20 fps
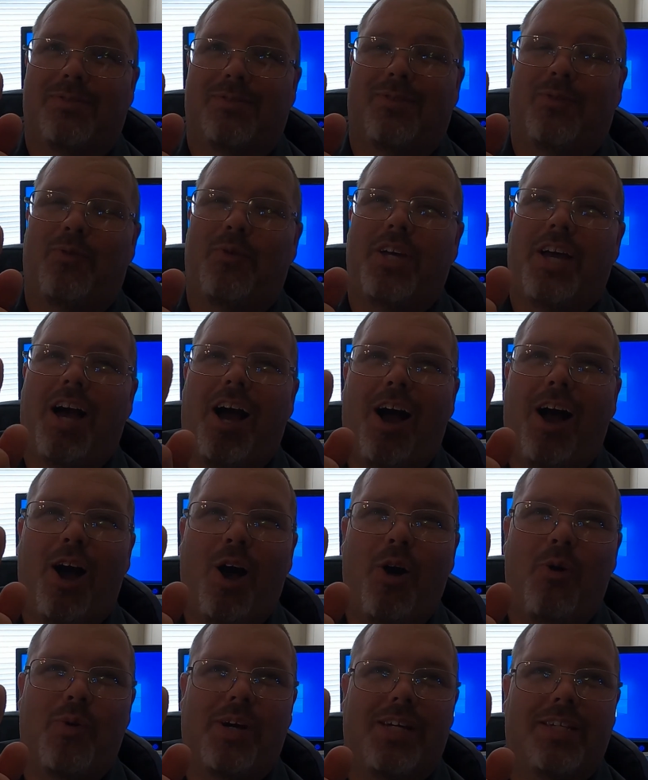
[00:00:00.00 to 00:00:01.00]
we
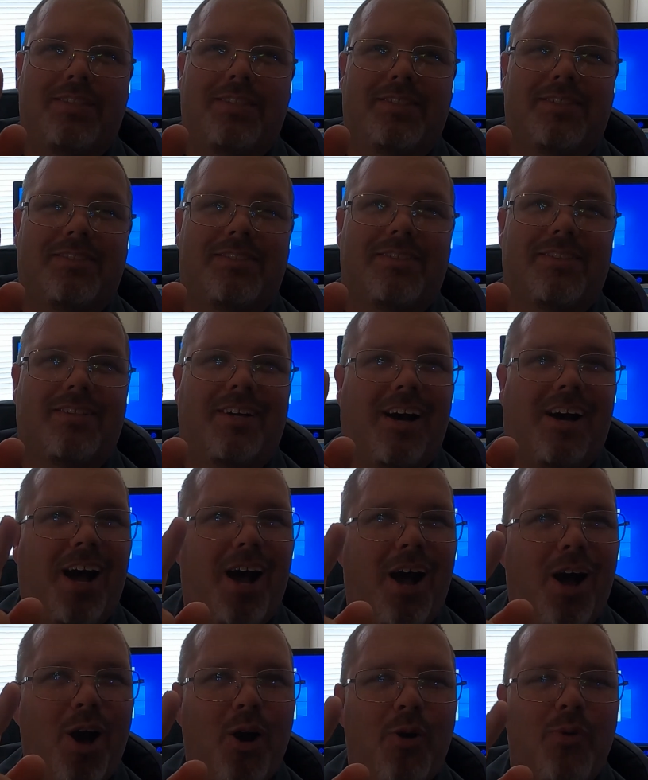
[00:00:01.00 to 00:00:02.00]
always
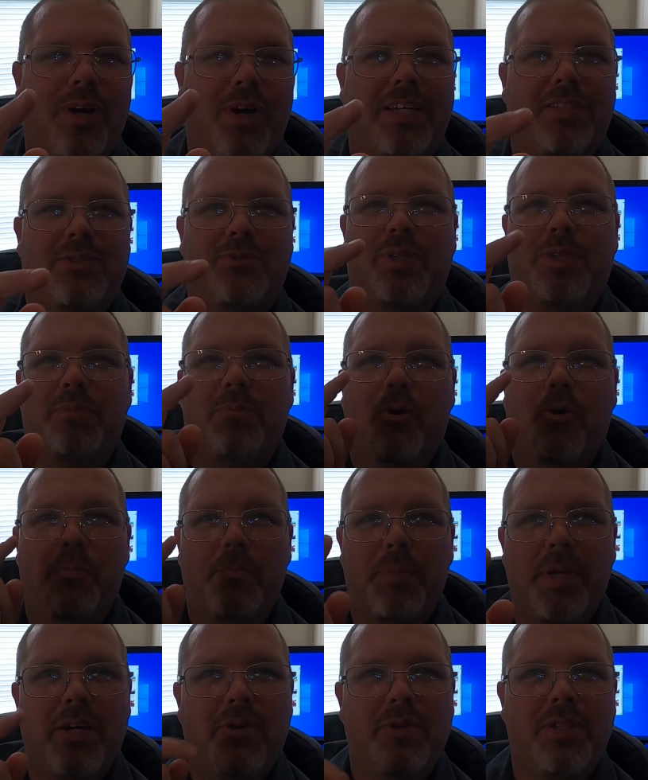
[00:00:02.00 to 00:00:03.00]
we gonna
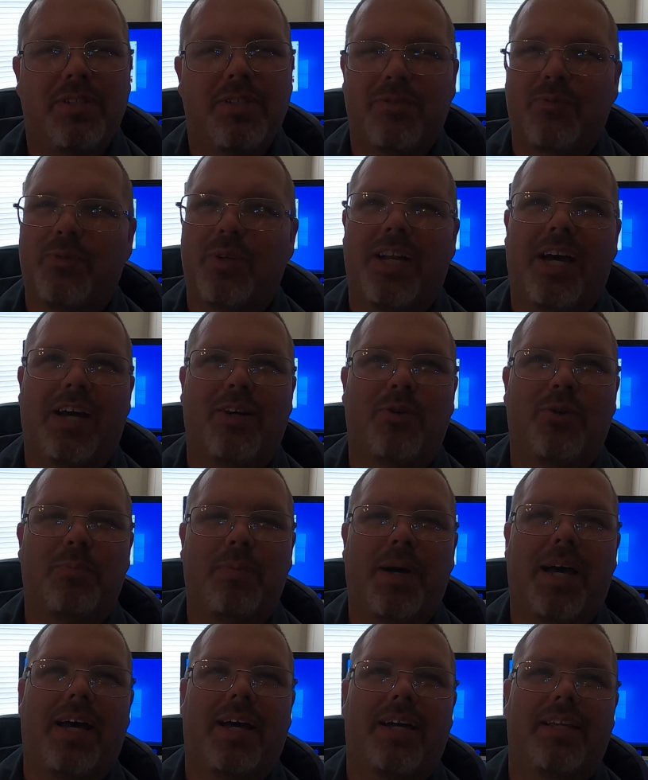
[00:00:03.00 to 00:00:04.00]
build it. We're not gonna
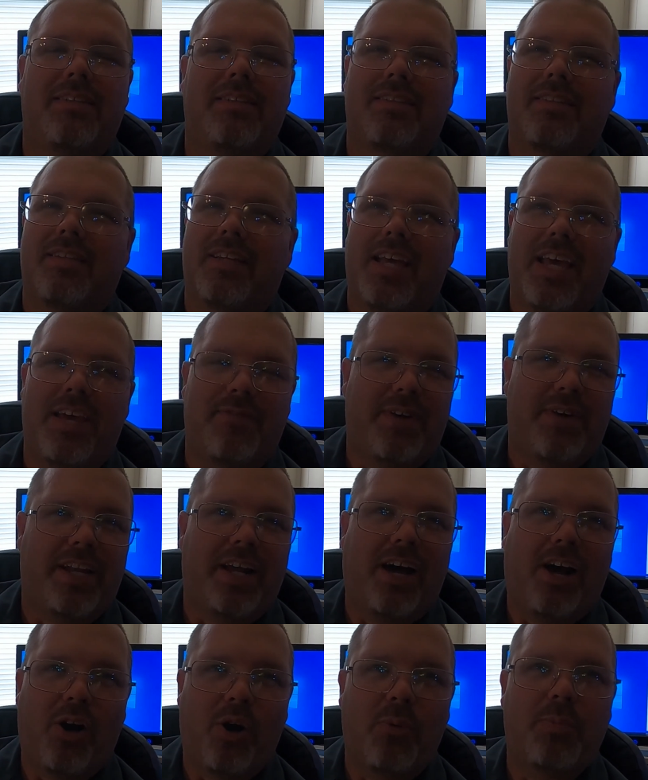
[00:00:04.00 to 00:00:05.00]
buy it, if at
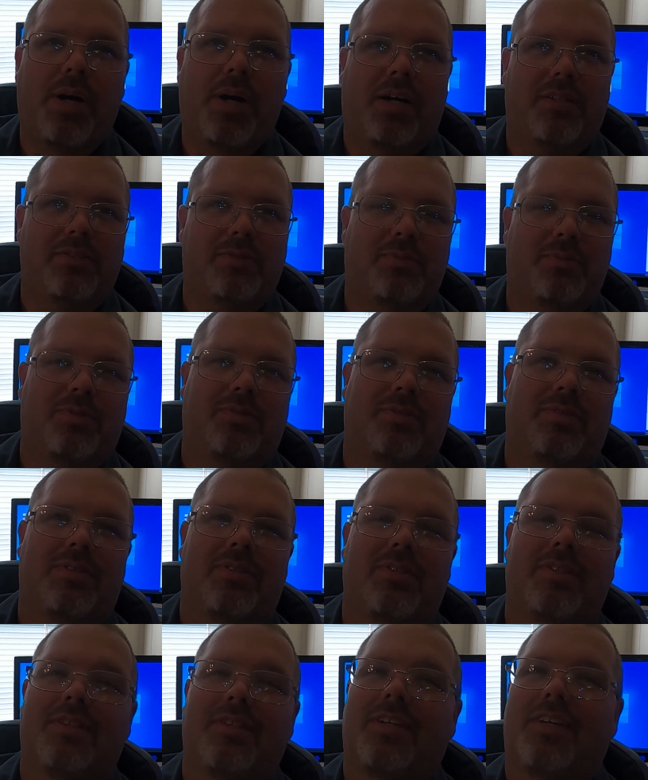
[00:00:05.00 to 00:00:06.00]
all possible.
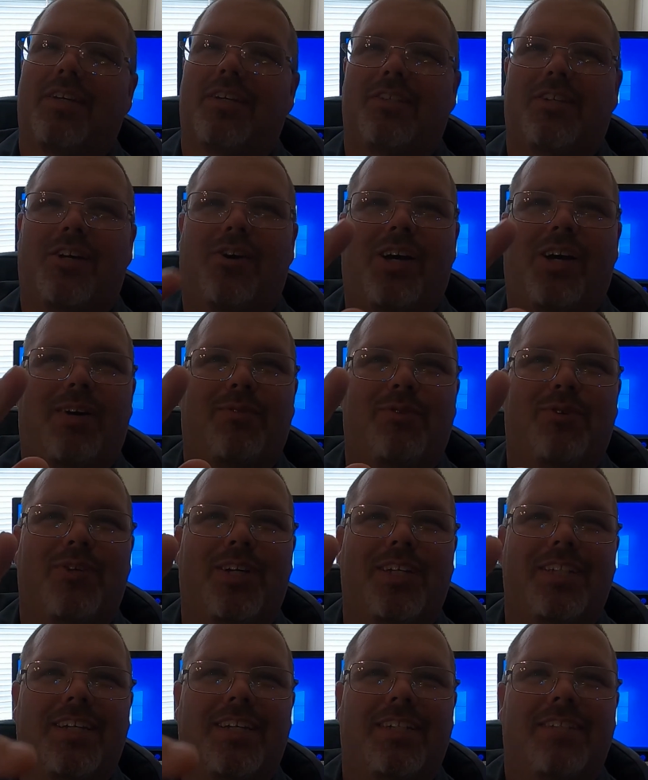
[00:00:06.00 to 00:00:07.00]
Y'all have a
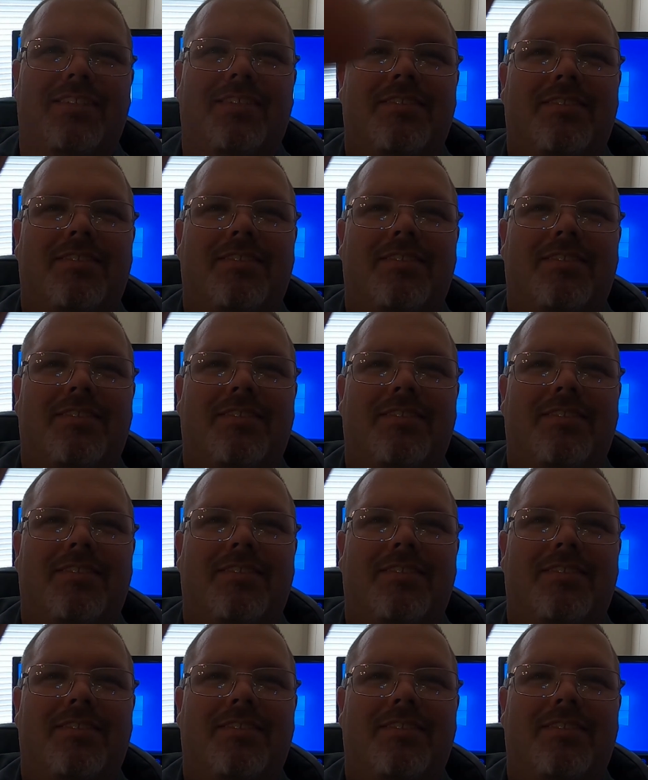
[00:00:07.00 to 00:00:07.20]
great day.